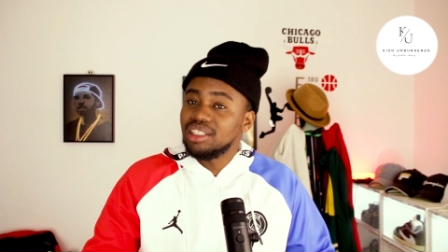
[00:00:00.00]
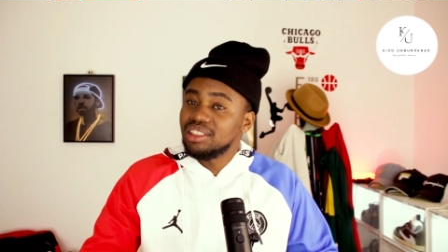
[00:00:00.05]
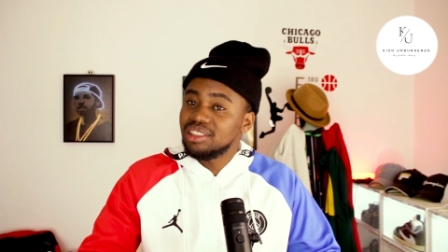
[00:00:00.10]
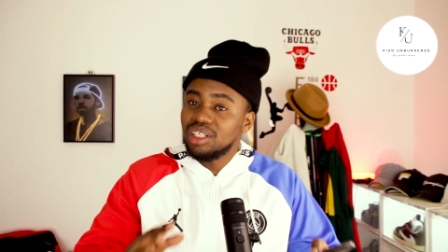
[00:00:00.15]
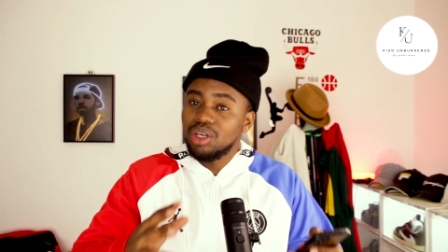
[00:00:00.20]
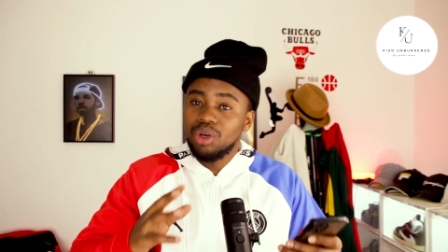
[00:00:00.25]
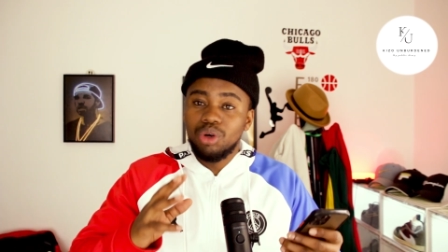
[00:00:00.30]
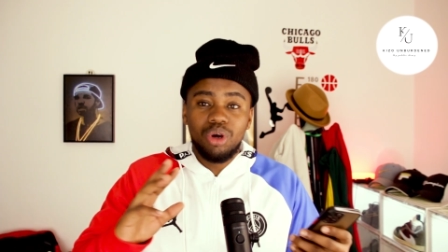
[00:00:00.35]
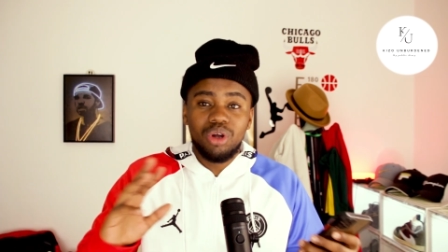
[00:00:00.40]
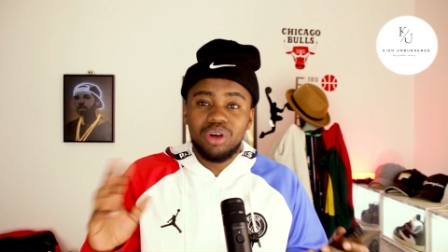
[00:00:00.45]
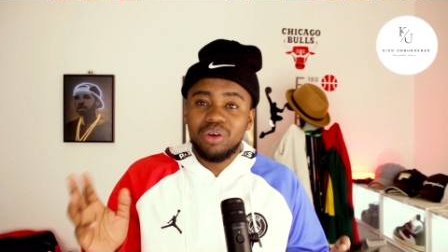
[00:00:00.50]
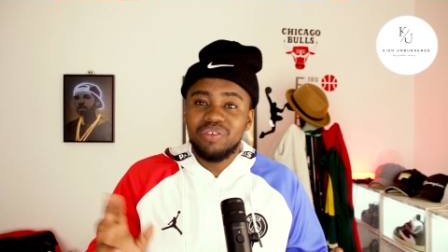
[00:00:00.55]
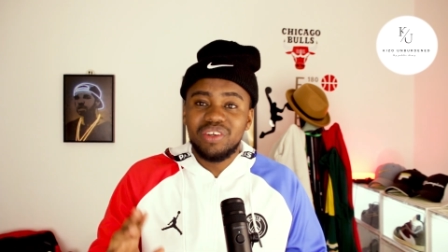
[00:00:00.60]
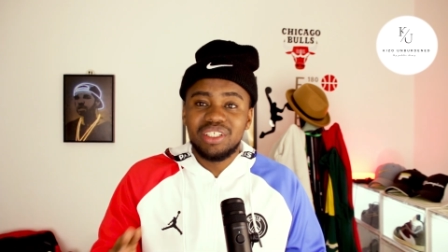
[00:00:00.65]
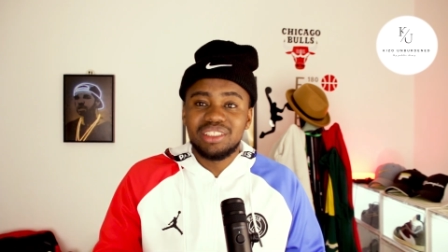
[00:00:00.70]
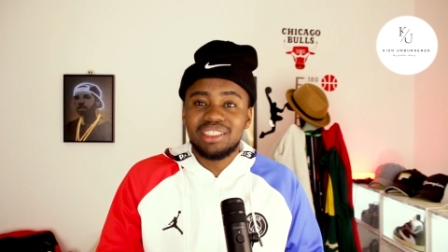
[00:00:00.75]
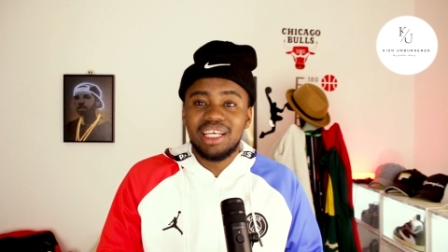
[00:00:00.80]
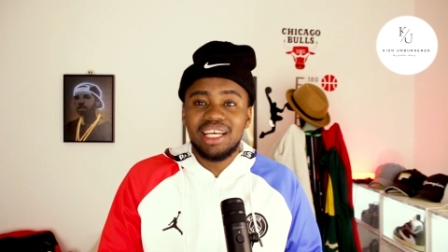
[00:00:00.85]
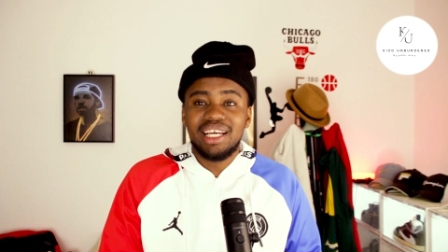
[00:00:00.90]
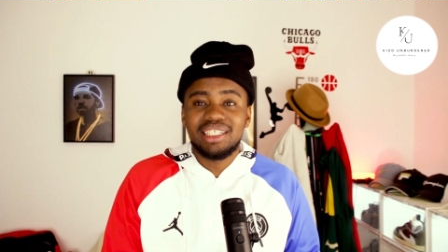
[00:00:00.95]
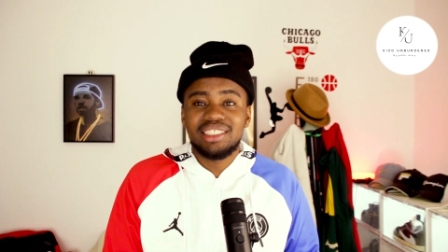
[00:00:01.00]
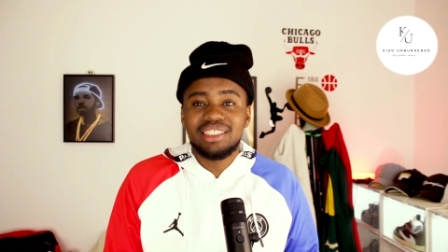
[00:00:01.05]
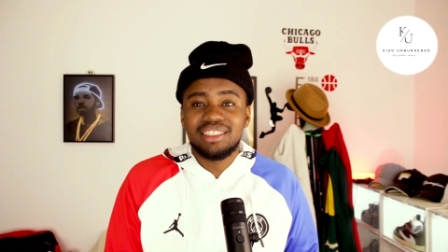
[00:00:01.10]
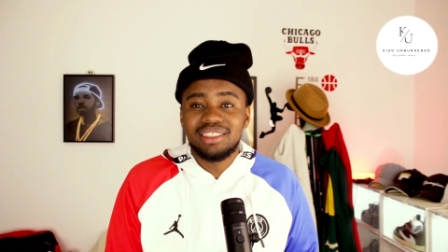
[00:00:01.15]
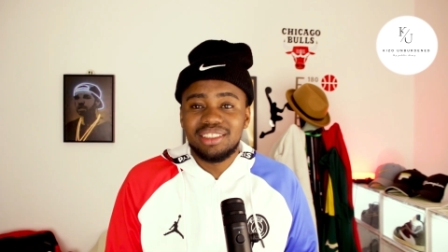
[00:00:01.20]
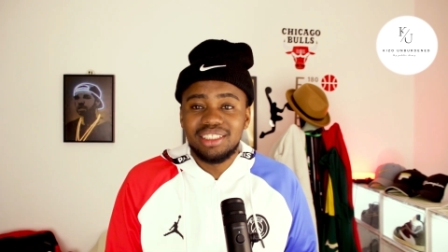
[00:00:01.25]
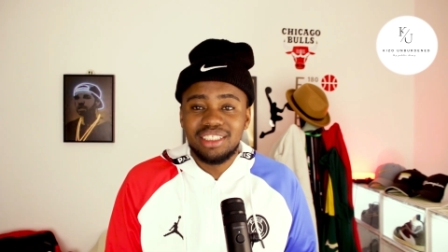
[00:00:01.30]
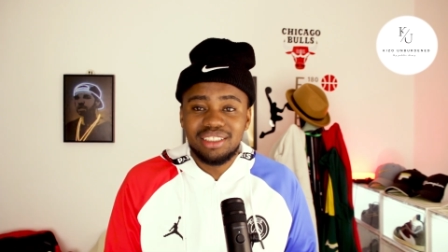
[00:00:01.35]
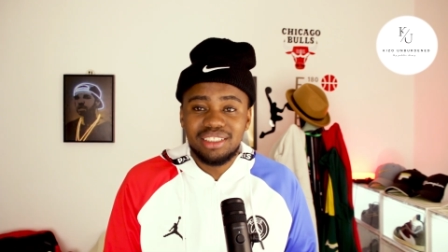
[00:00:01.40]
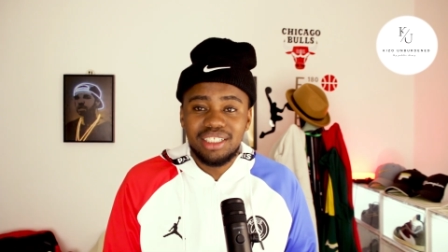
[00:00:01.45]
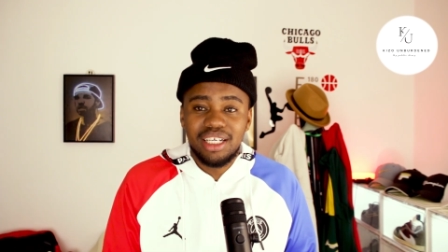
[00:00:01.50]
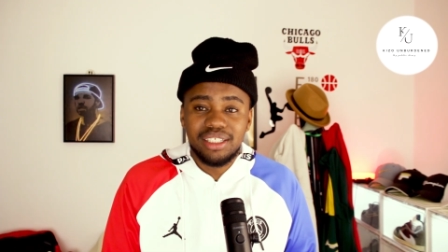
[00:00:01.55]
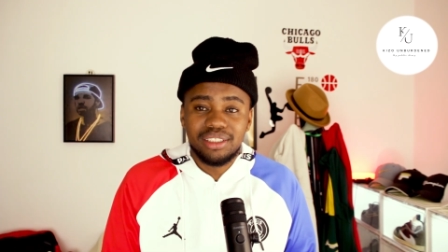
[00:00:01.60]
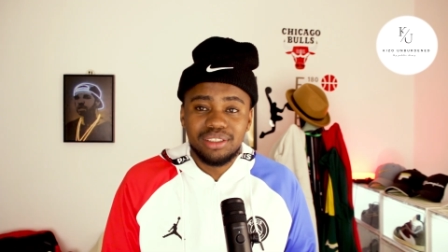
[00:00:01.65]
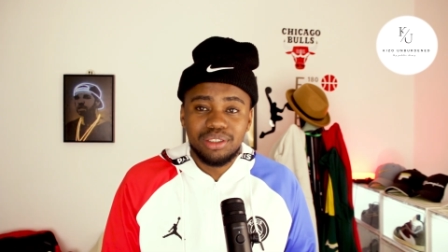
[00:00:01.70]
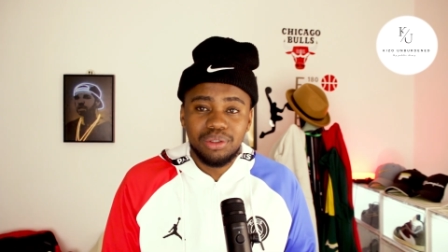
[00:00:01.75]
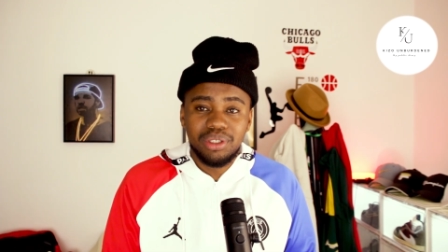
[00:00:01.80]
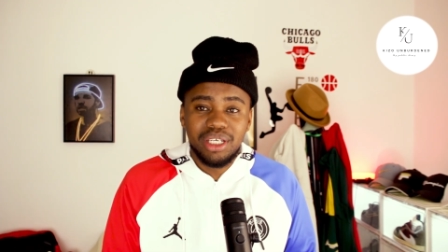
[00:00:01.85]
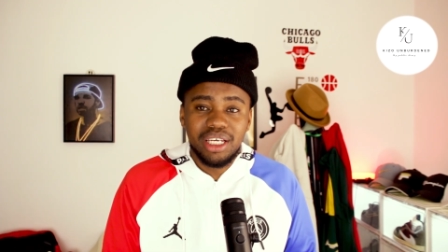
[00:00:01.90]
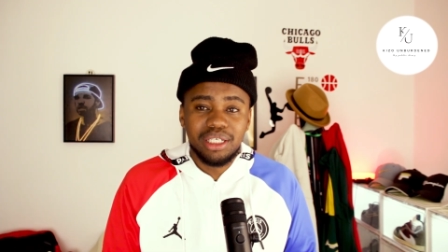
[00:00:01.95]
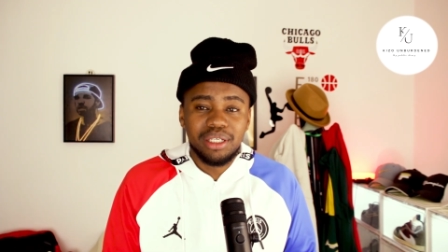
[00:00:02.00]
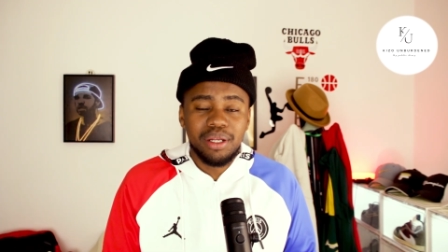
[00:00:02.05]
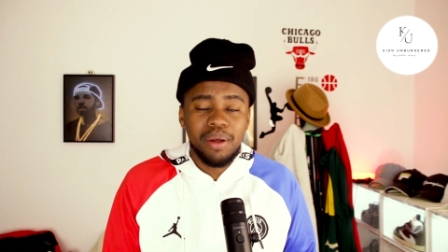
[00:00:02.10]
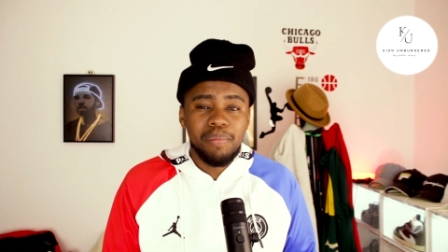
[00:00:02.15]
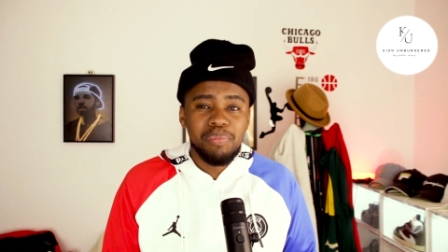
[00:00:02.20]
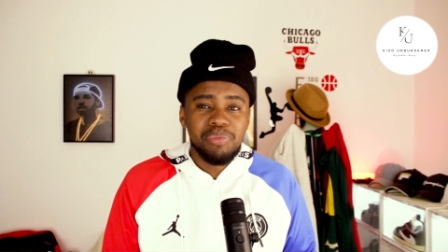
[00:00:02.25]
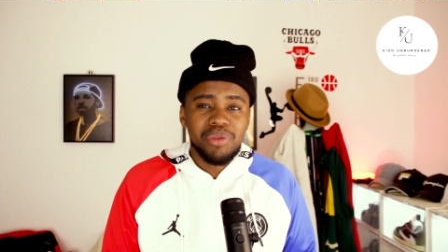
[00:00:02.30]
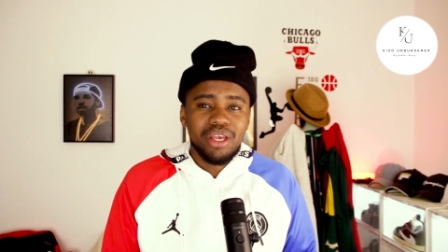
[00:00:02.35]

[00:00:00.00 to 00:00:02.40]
there's a lot of anxieties these days, you get.